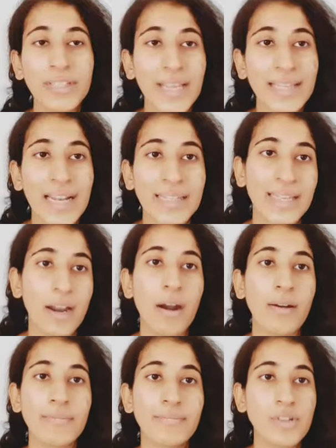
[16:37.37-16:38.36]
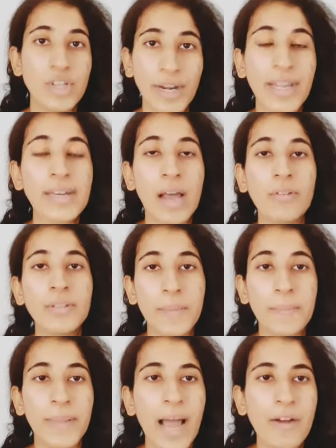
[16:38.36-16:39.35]
think that they are shutting down
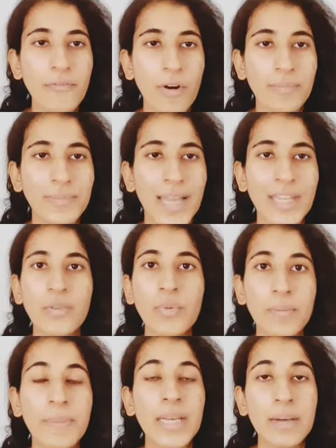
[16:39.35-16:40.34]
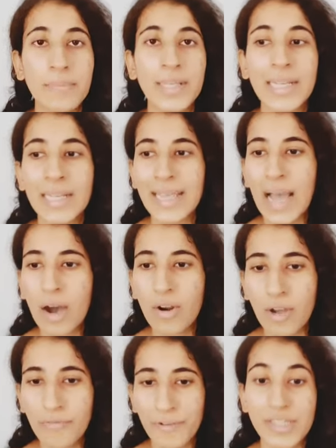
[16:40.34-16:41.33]
their platform? Then you would be completely out
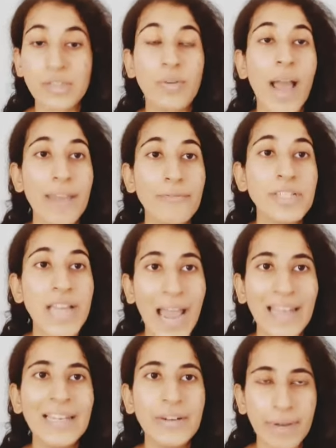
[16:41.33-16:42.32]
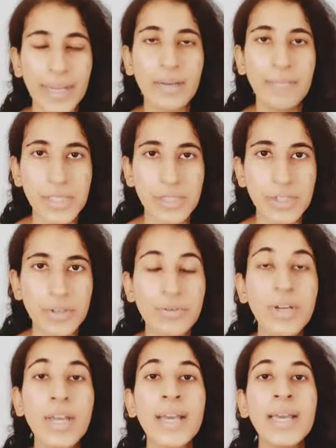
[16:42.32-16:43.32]
of it. So I would highly recommend
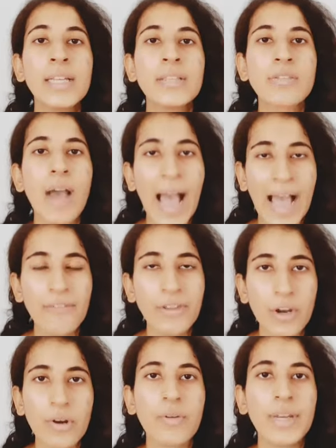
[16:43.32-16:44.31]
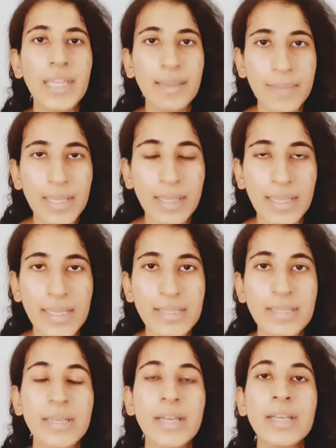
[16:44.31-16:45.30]
you to have your own email
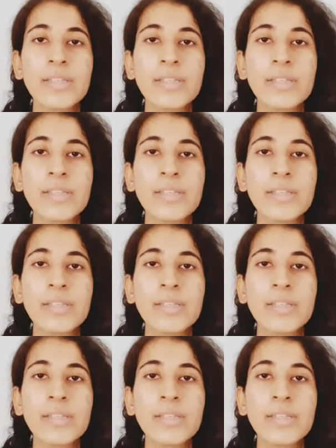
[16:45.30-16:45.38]
list.